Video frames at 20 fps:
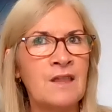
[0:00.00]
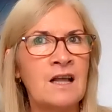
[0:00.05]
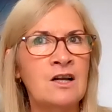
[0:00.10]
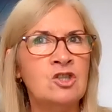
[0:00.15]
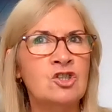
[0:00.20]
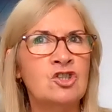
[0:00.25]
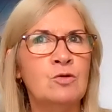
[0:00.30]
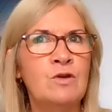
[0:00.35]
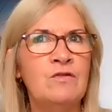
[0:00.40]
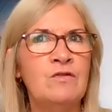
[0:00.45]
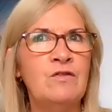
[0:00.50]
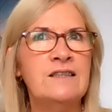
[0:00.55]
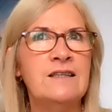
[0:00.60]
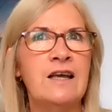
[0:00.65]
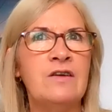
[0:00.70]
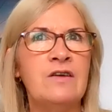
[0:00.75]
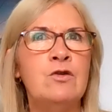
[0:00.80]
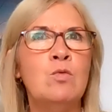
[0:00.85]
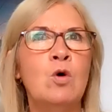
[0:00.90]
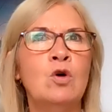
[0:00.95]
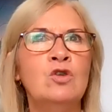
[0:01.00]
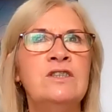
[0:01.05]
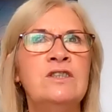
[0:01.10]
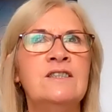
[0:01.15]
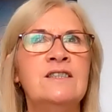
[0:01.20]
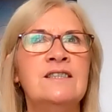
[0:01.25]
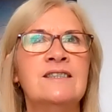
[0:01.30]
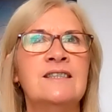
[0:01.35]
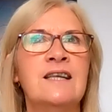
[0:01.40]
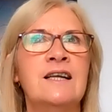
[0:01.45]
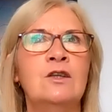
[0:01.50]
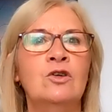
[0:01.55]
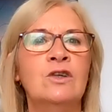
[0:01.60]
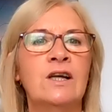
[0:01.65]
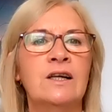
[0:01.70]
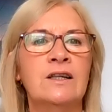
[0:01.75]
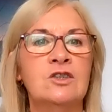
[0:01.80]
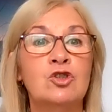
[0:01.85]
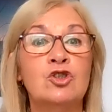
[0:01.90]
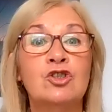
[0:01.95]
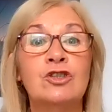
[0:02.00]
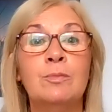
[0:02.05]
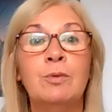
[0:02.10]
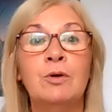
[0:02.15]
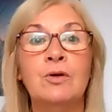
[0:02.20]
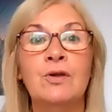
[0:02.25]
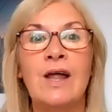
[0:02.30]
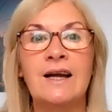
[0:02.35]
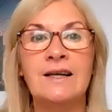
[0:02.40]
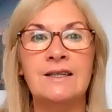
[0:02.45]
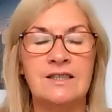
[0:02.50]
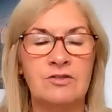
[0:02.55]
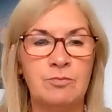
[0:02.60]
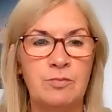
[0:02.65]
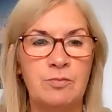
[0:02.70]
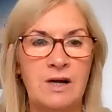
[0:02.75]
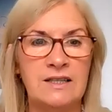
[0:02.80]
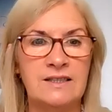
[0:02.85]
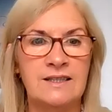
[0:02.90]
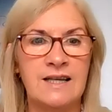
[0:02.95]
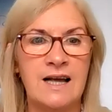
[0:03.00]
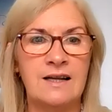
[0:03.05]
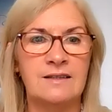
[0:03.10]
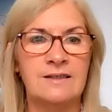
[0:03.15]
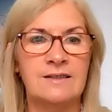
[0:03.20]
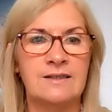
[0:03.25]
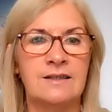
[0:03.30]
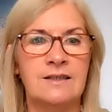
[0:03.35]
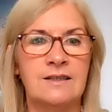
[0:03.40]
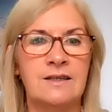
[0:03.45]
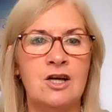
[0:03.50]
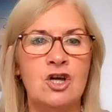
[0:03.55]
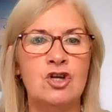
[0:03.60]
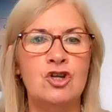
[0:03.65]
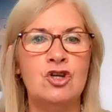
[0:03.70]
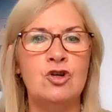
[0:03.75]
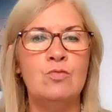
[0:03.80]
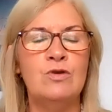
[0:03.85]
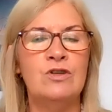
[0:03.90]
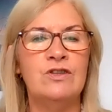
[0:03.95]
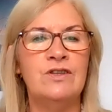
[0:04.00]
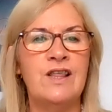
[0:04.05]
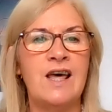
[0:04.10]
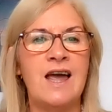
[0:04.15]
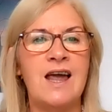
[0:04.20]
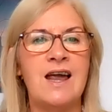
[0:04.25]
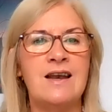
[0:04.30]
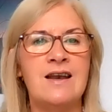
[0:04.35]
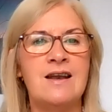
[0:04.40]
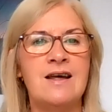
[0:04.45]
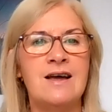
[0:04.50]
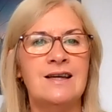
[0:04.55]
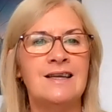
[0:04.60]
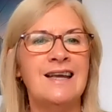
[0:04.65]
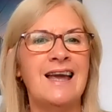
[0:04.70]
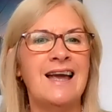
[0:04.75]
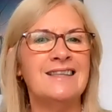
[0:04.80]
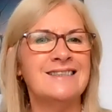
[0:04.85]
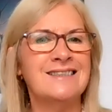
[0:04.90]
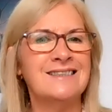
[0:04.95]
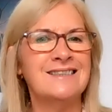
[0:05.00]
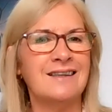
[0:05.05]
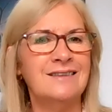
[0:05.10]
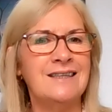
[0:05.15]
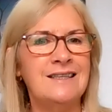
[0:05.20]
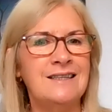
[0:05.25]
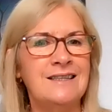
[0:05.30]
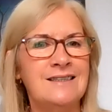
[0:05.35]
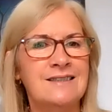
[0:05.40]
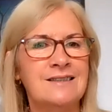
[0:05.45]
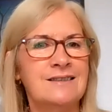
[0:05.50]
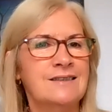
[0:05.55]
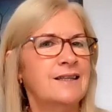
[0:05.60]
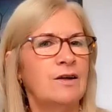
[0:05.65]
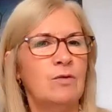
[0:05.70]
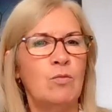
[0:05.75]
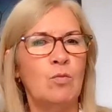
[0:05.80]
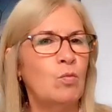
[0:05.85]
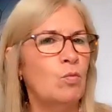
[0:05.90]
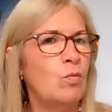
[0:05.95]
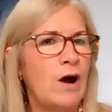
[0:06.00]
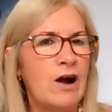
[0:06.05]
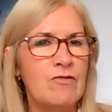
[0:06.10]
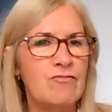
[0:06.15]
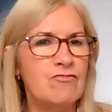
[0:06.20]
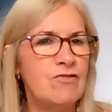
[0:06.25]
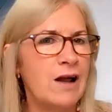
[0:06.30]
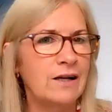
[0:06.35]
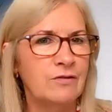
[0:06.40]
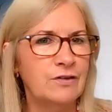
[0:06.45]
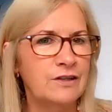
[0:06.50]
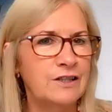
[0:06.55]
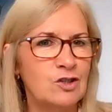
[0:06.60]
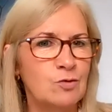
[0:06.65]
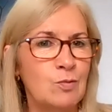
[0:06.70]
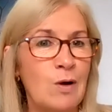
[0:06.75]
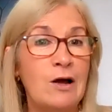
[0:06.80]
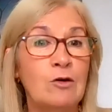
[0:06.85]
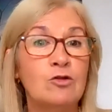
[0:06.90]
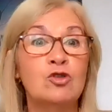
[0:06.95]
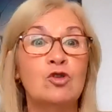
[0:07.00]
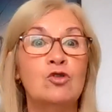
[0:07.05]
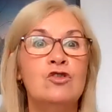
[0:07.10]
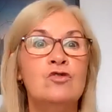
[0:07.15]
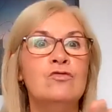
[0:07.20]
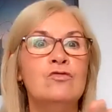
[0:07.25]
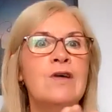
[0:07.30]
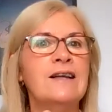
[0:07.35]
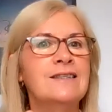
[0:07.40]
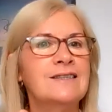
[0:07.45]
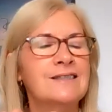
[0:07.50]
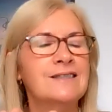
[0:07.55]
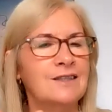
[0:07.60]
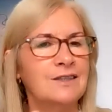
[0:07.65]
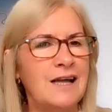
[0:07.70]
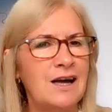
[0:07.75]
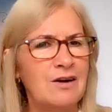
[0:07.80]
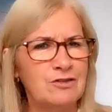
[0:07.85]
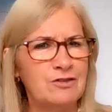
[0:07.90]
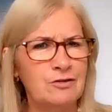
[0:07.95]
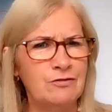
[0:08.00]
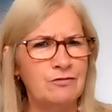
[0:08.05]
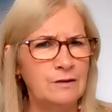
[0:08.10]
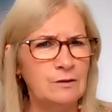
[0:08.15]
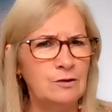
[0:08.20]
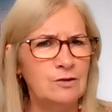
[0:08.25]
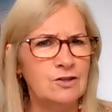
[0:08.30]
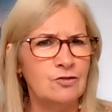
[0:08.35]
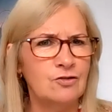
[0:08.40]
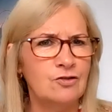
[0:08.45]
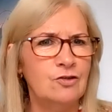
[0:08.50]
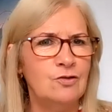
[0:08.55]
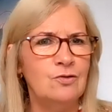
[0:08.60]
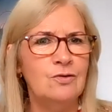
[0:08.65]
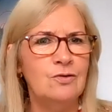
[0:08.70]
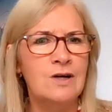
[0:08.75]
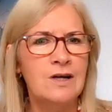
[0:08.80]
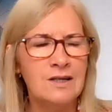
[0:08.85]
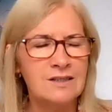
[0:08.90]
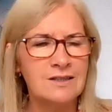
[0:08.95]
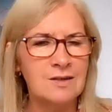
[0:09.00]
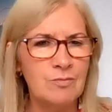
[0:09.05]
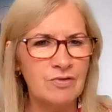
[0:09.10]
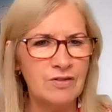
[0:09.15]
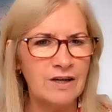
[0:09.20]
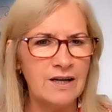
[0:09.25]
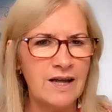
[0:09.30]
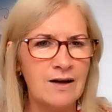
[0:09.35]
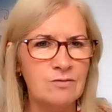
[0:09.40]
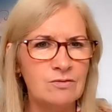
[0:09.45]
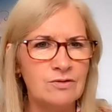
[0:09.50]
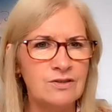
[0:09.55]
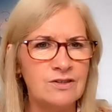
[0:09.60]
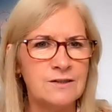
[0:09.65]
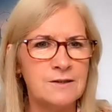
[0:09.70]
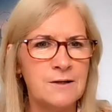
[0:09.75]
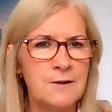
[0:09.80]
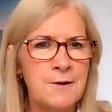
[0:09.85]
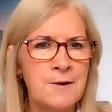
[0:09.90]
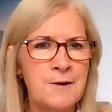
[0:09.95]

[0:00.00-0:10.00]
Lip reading: So if you wanted to say, look at triple negative breast cancer, you would then get studies that weren't relevant as well. So you then still have to filter through something else.